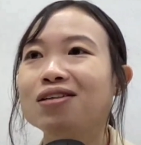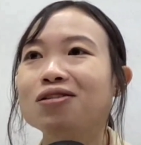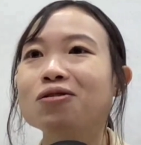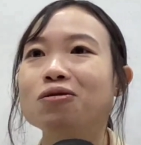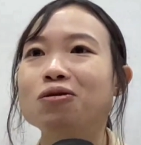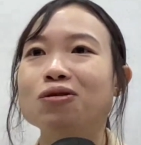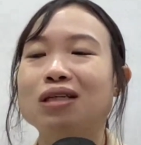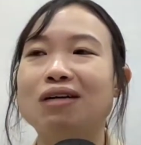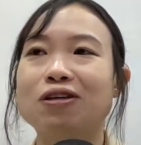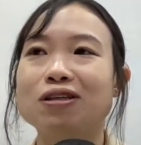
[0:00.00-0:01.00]
So those
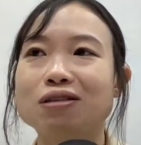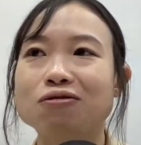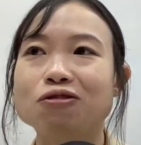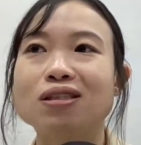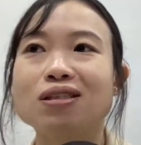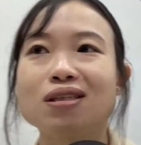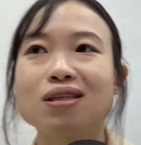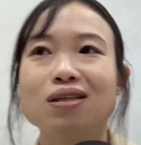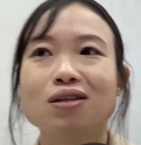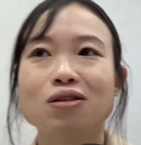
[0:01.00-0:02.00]
are very different.
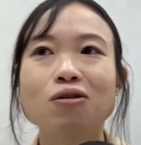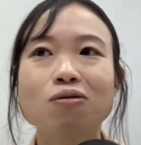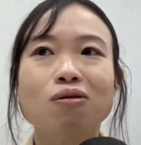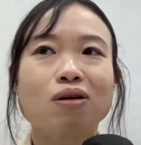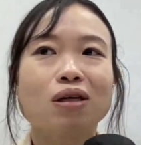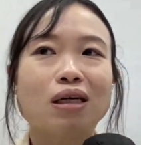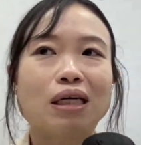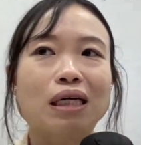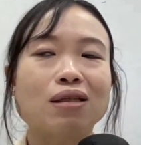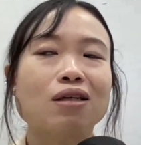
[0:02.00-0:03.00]
So
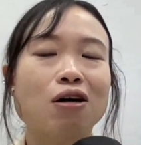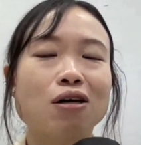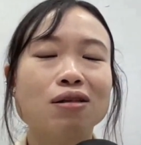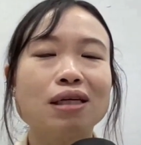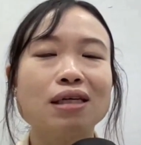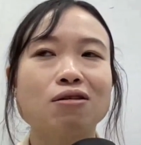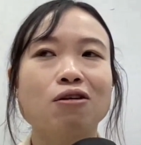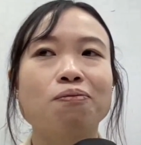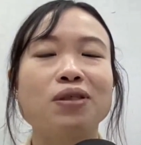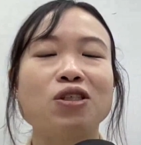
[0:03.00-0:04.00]
in the context
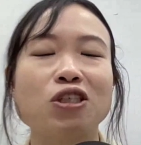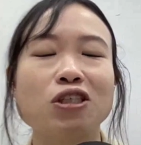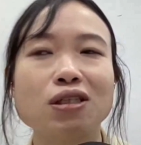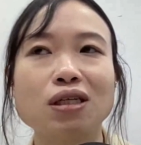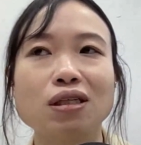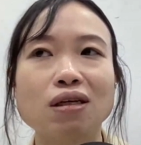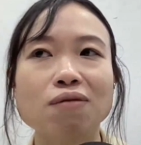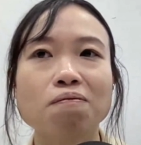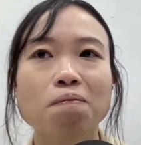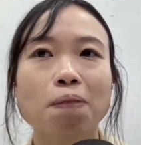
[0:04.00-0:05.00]
of machine learning,